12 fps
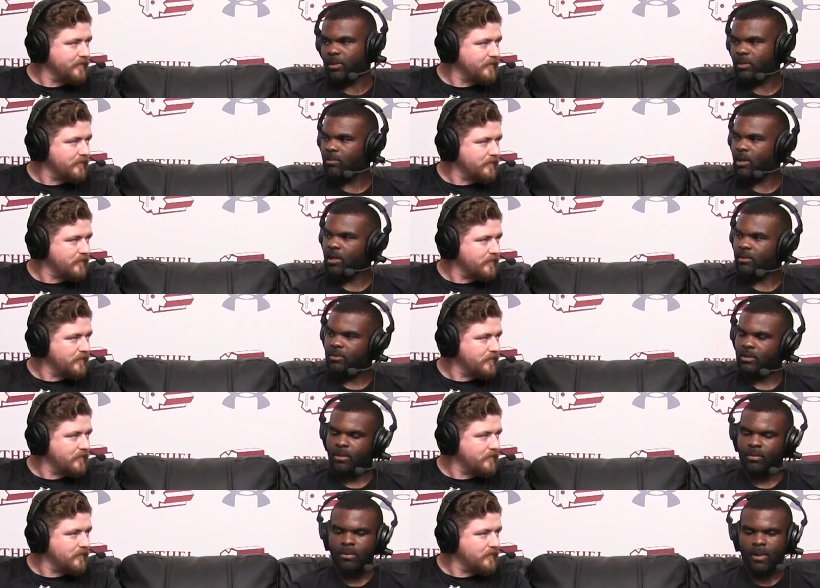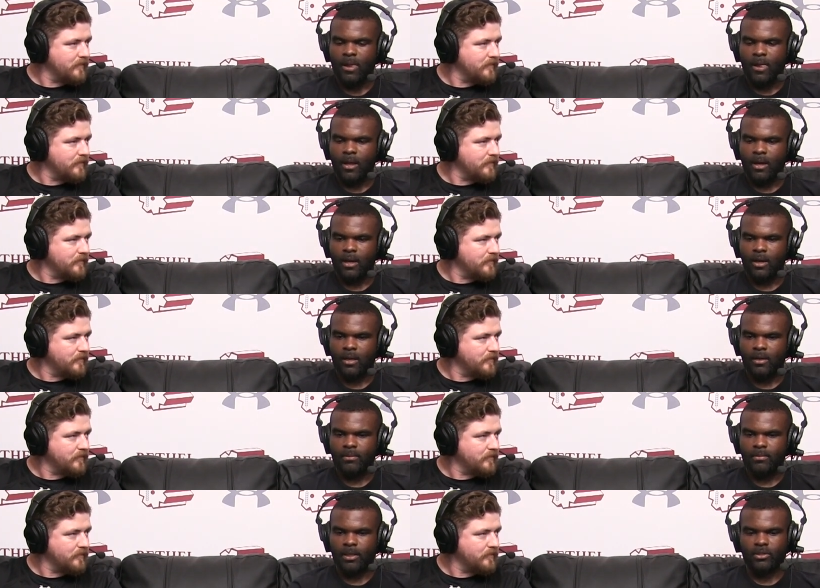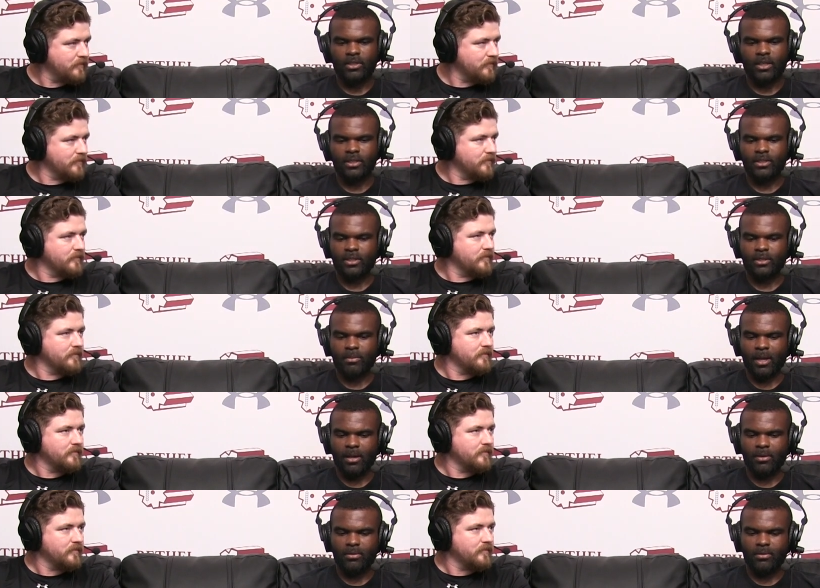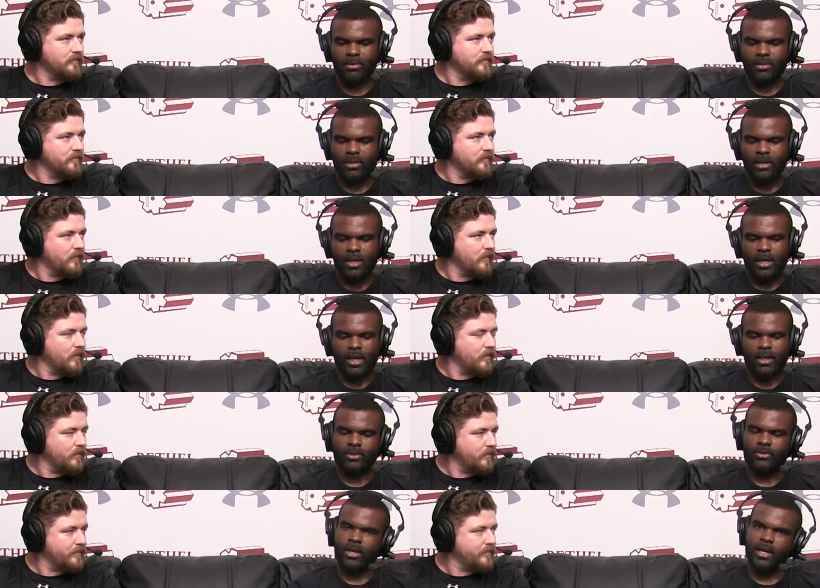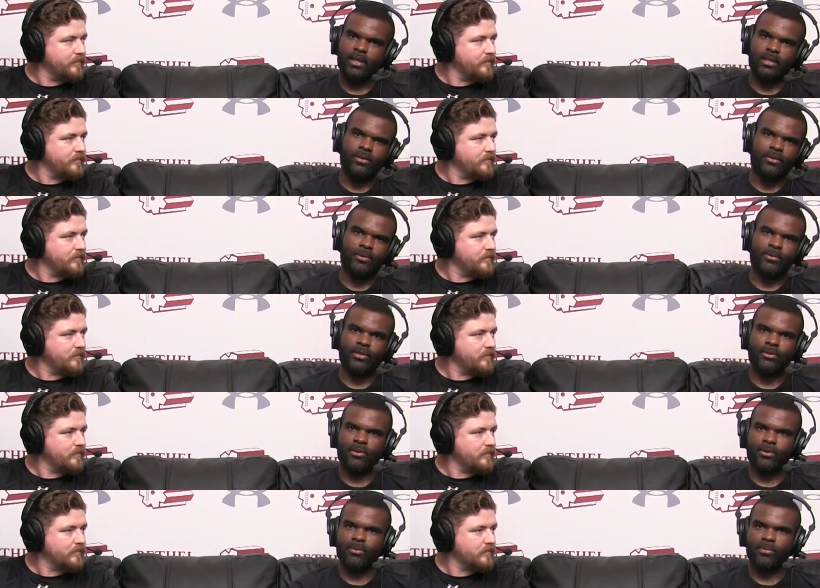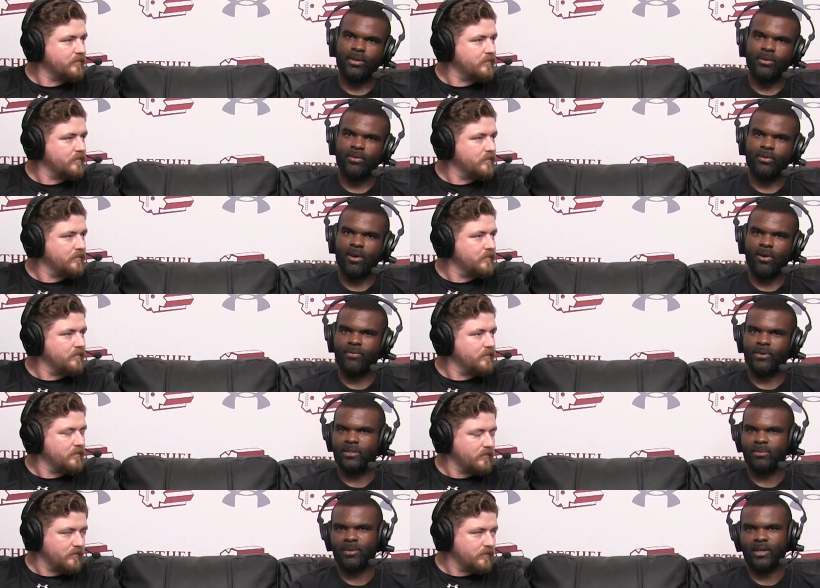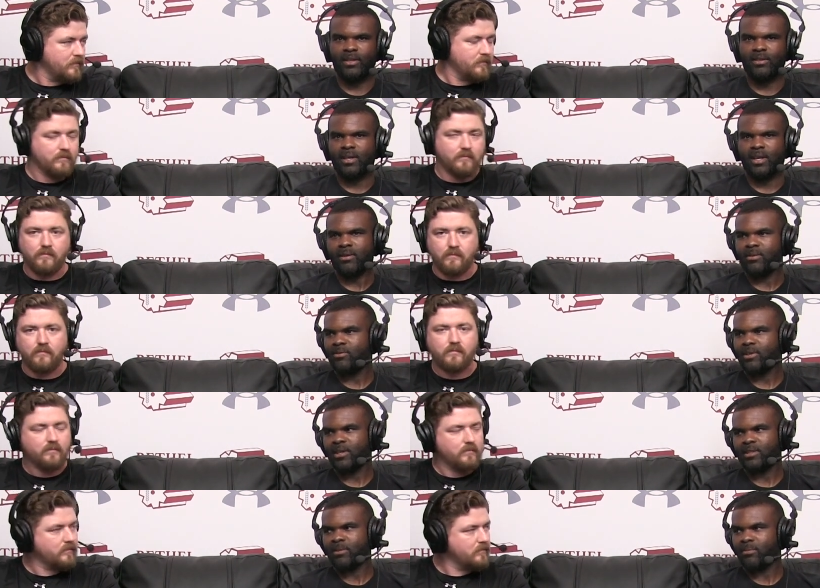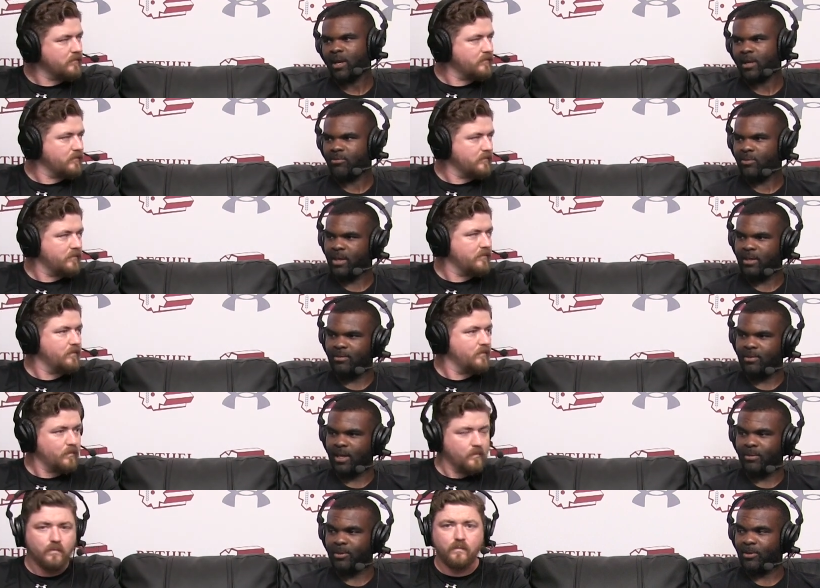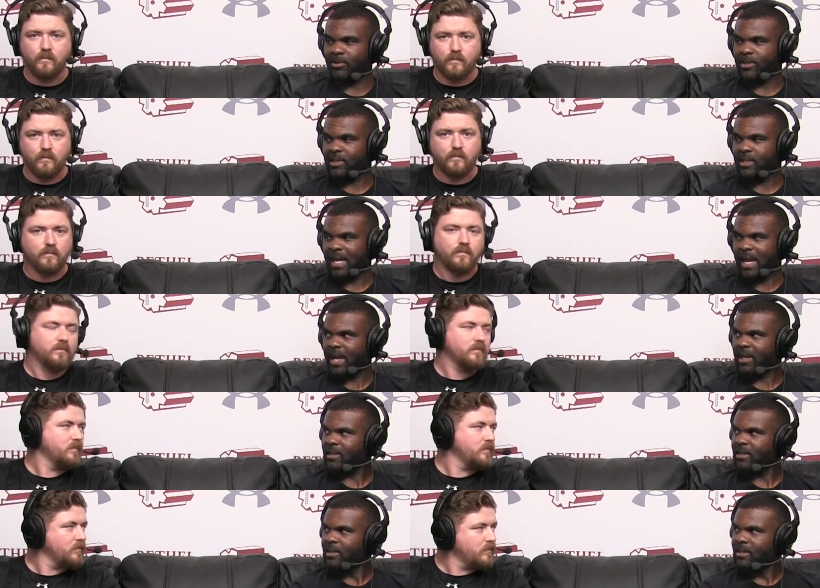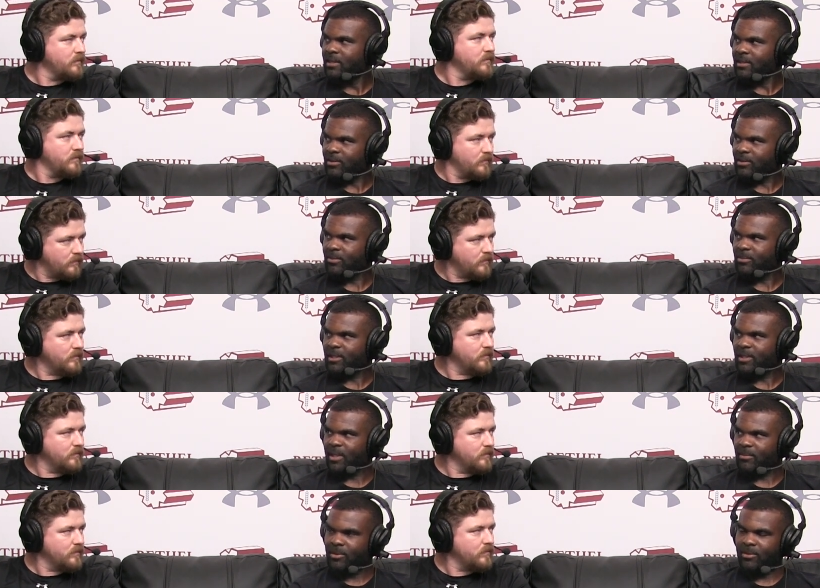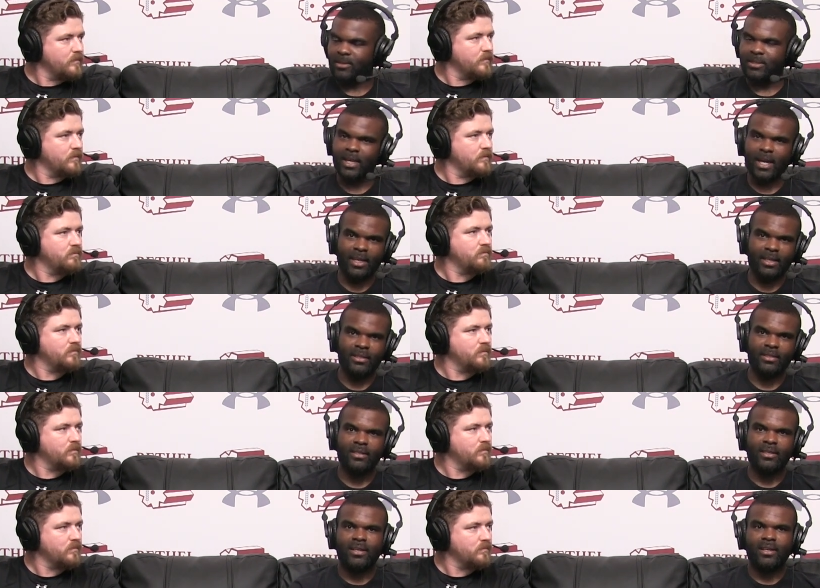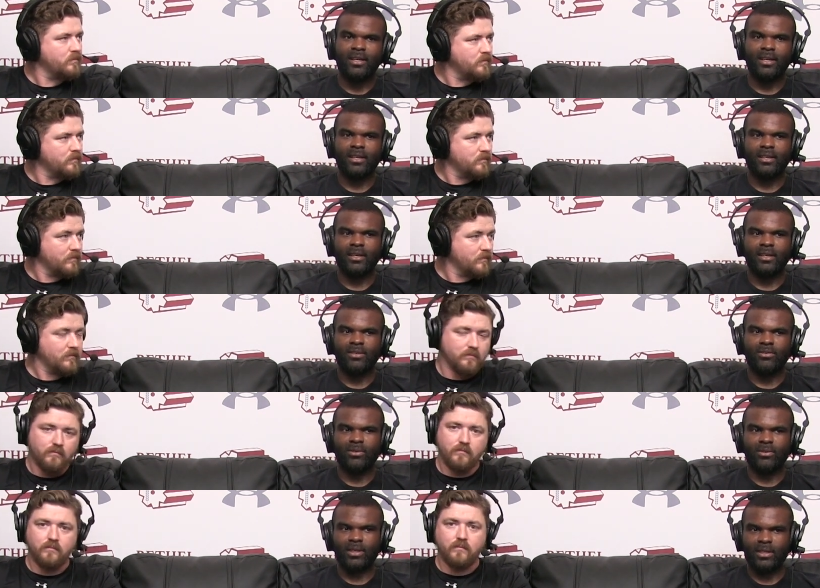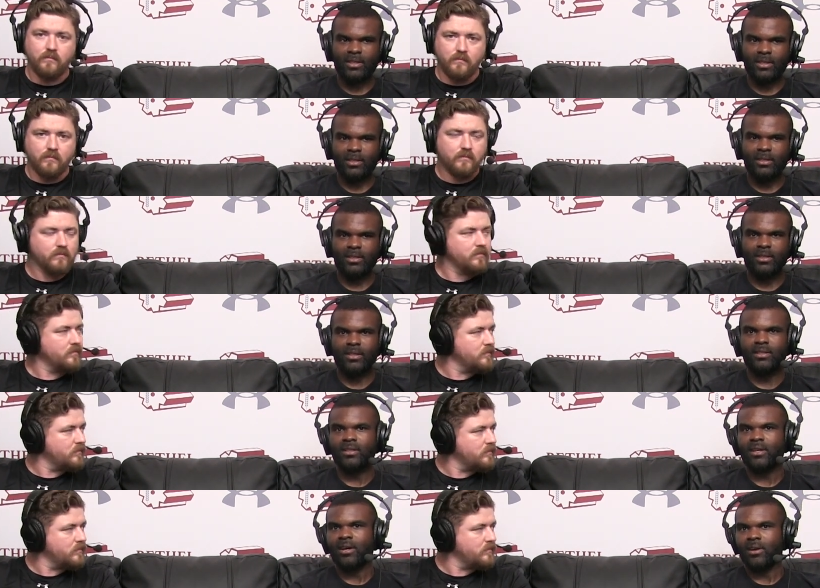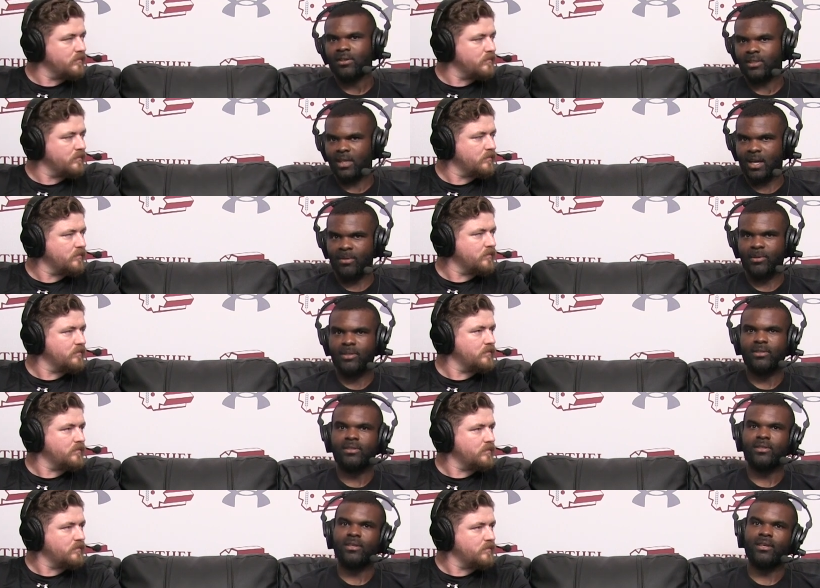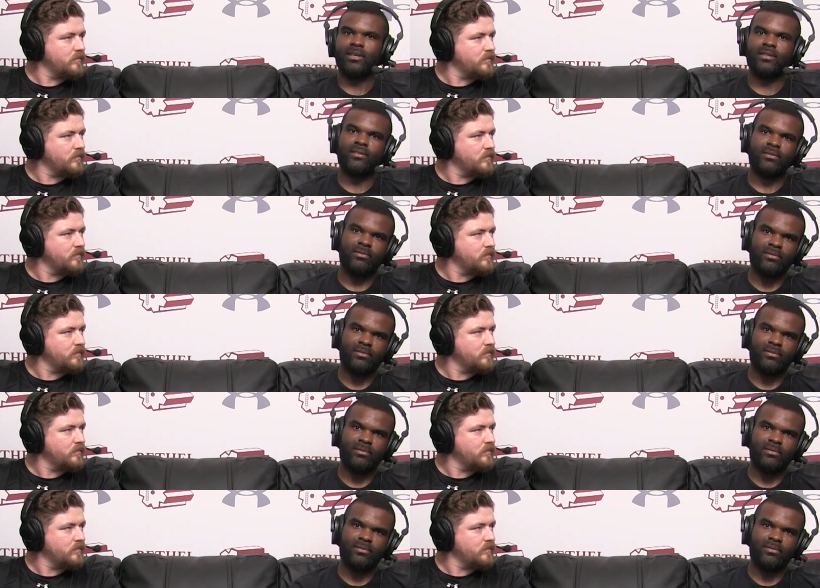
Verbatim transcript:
Speaker 1: really well. So uh, like I said, it's just about us trying to you know when you're on when you're on offense, man. You can't you can't sit back and wait. You got to be on the attack. You know what I mean? Mm-hmm. Got to be on the attack and and uh, you know getting to getting to our assignments and